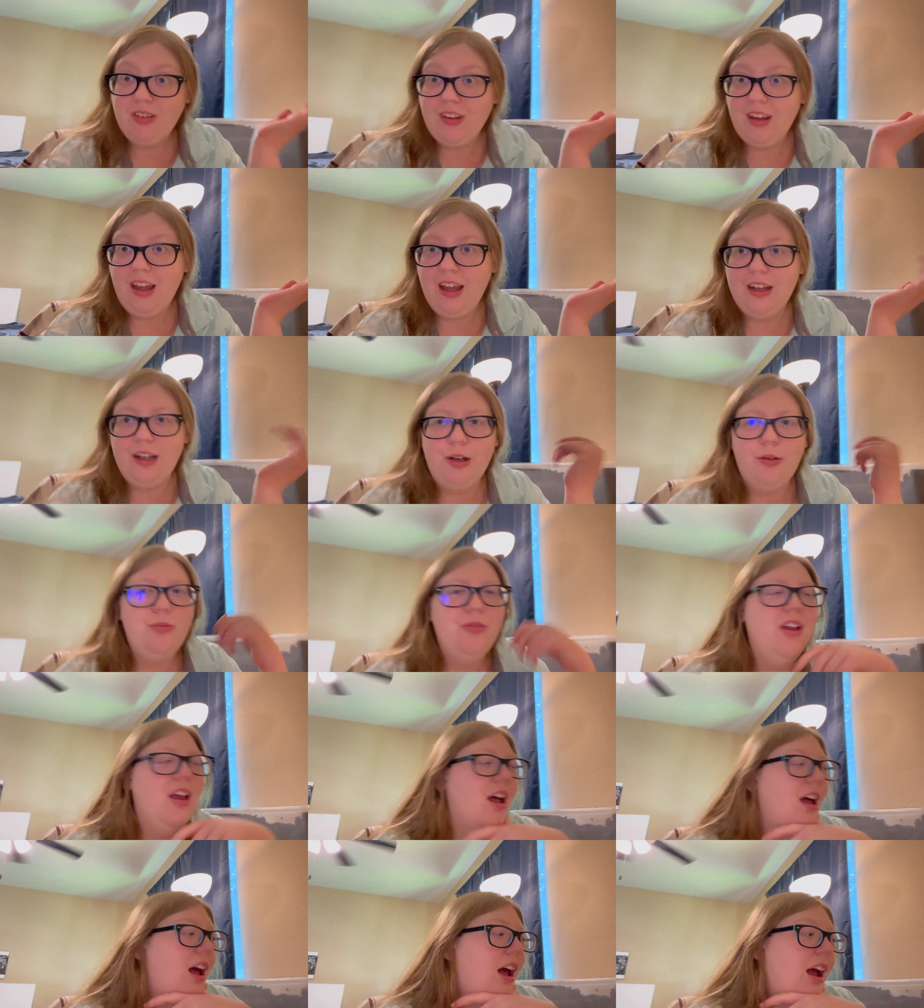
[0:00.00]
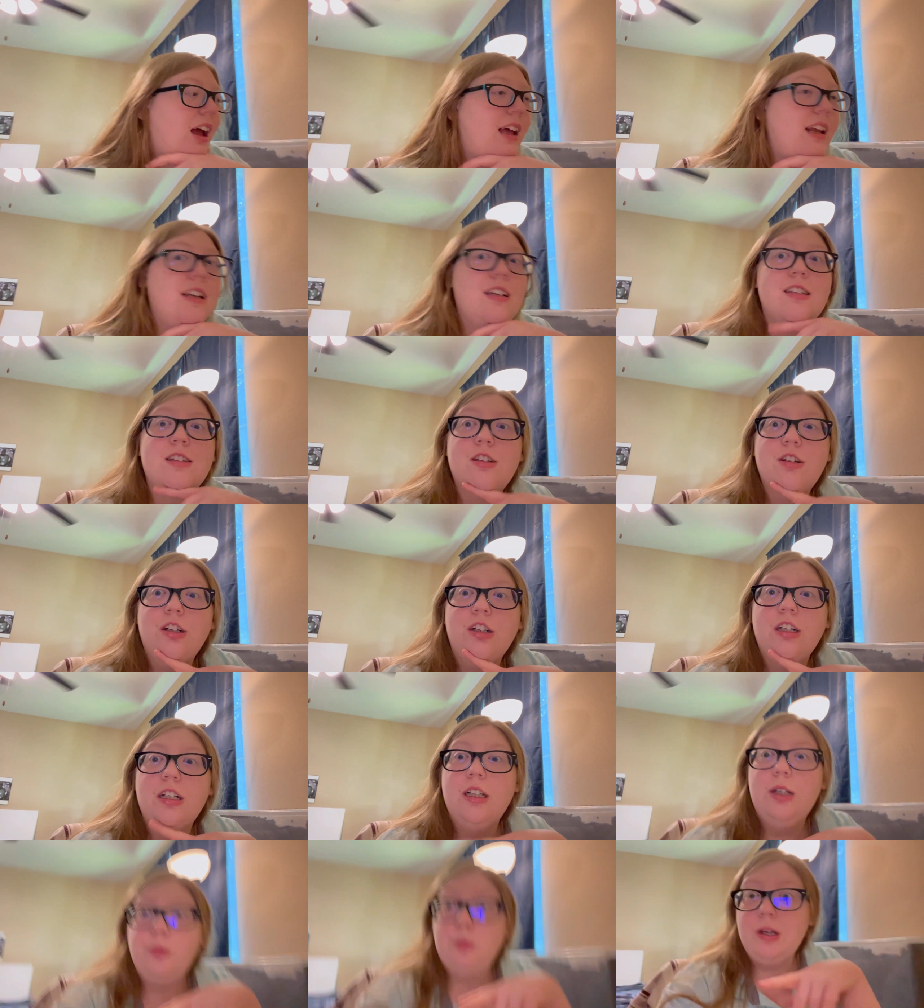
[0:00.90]
Hello. It is
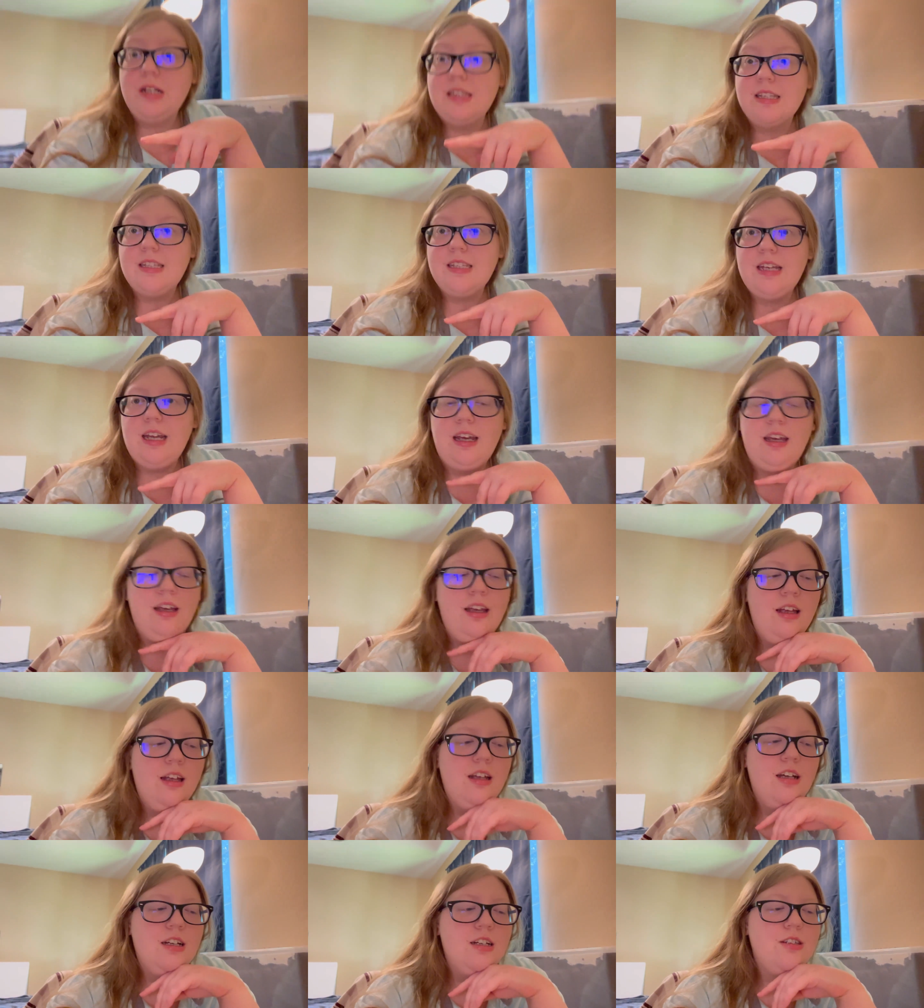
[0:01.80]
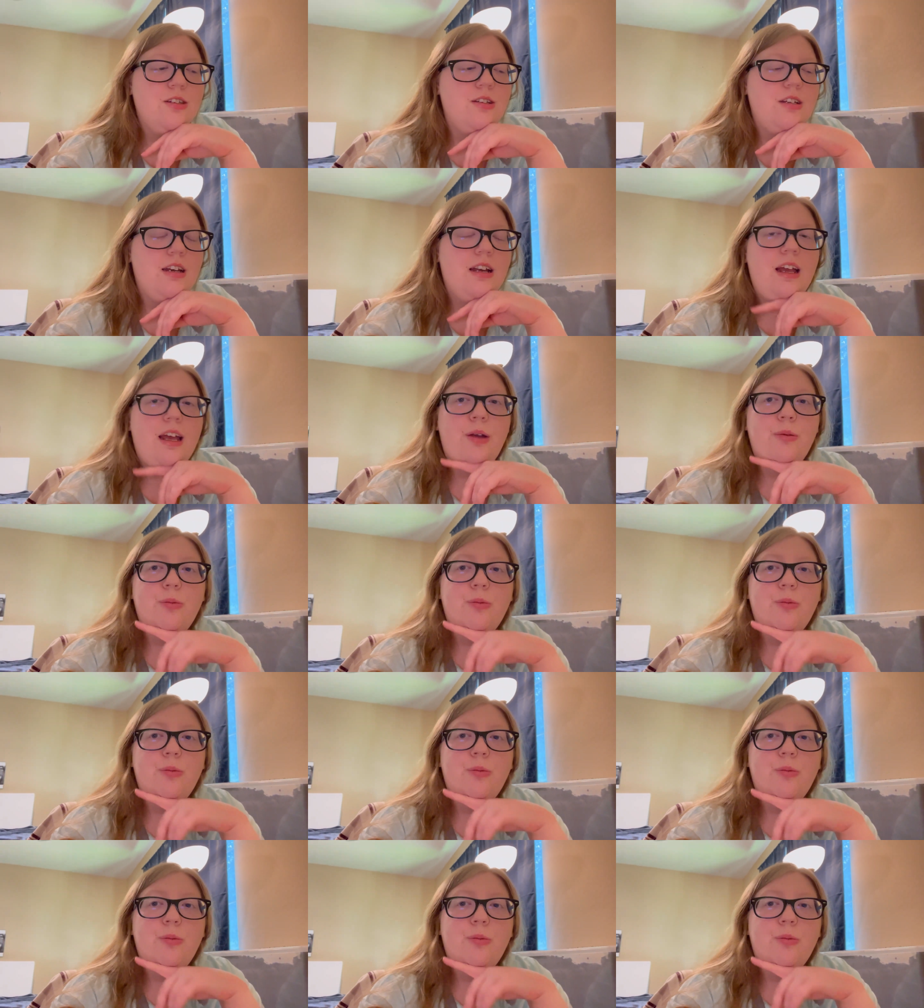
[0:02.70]
currently Wednesday. So today,